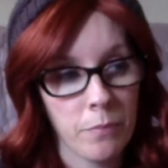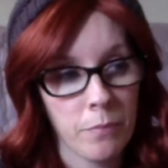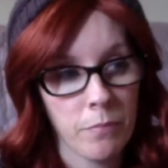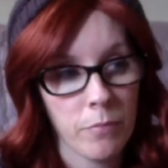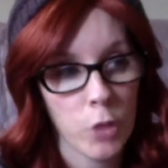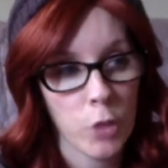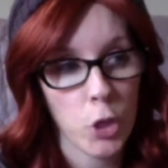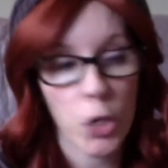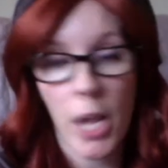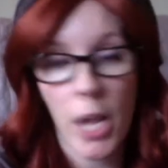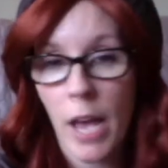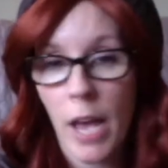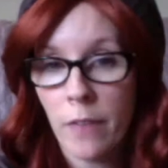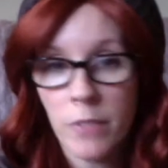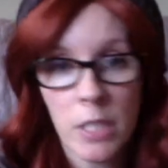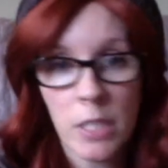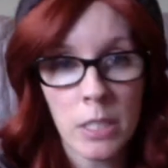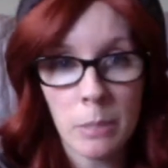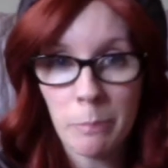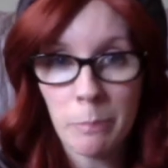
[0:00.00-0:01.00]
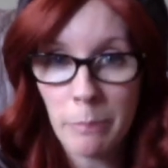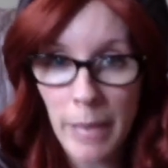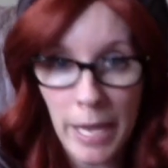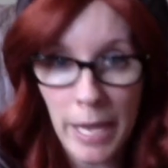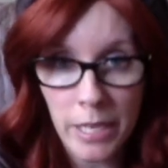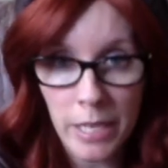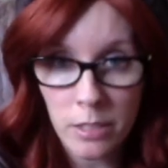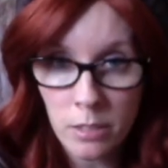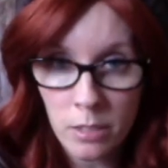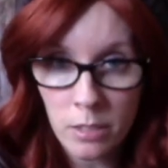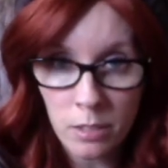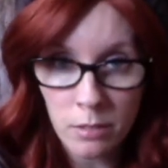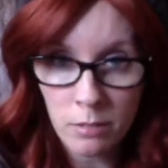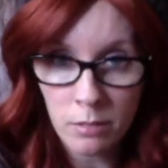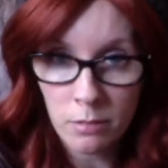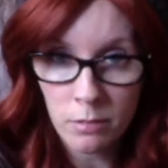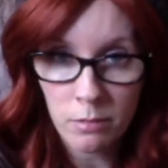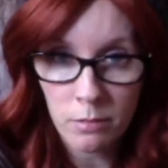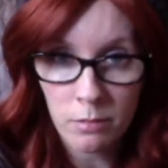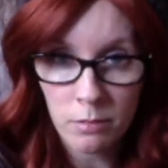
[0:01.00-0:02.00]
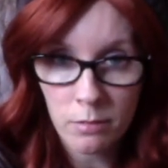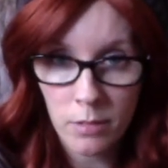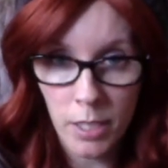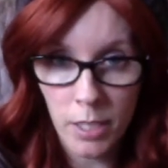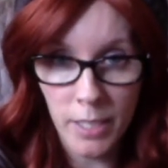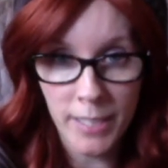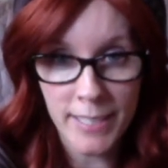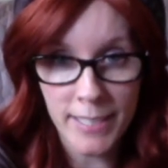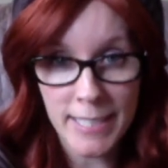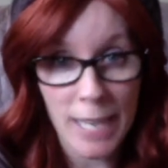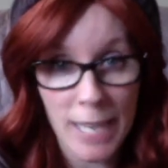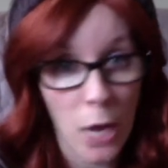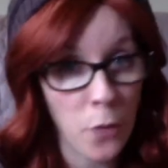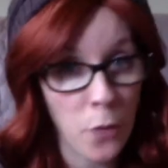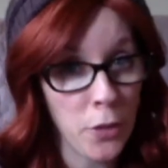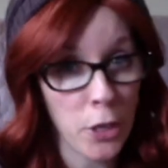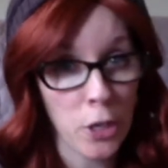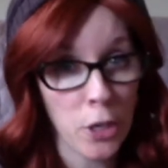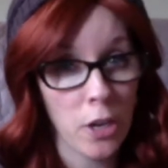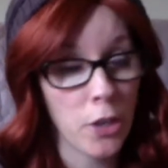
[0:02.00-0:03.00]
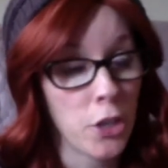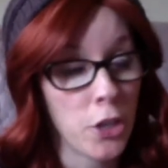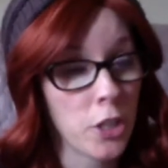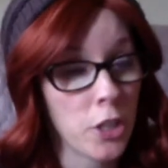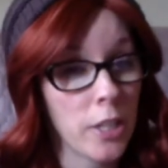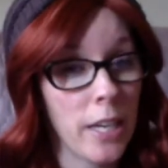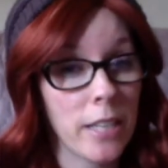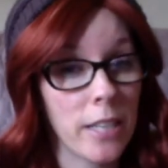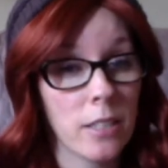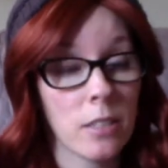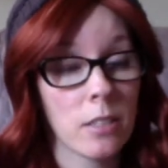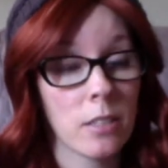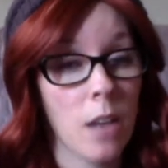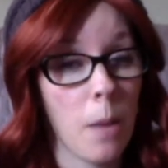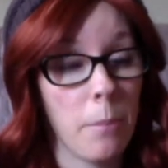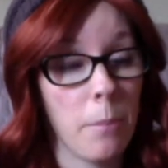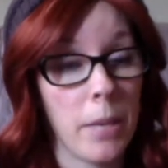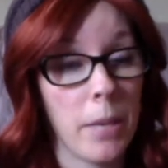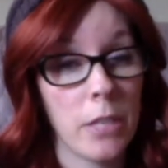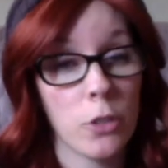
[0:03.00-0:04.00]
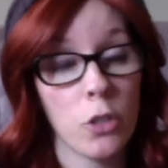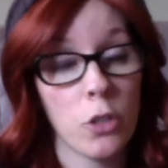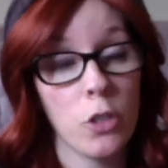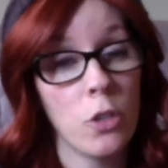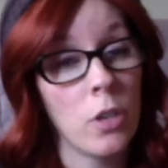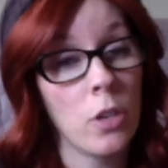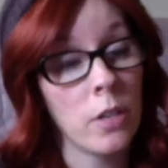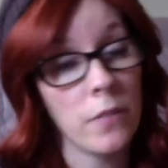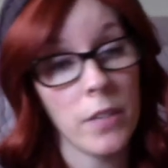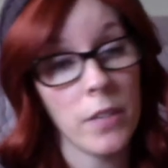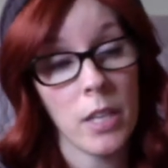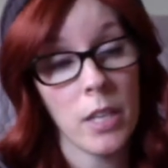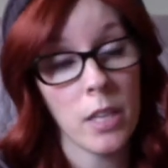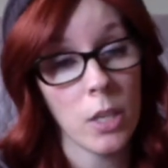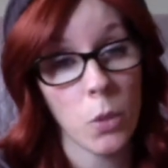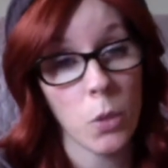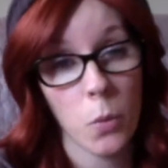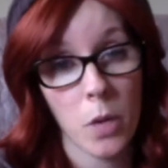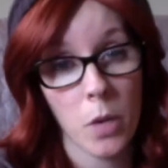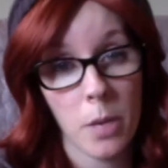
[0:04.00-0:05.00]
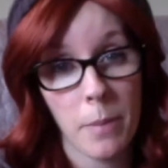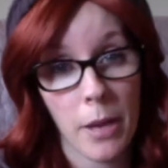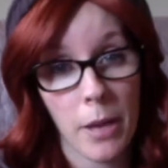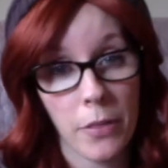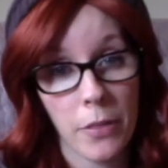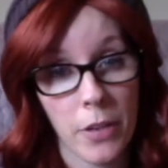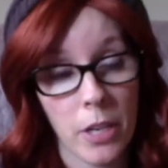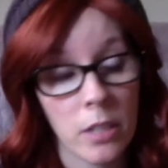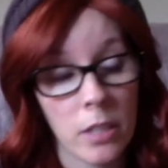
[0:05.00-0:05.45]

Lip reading: Your calf doesn't bend. Down there on your leg does not bend, so you don't have anything to worry about there.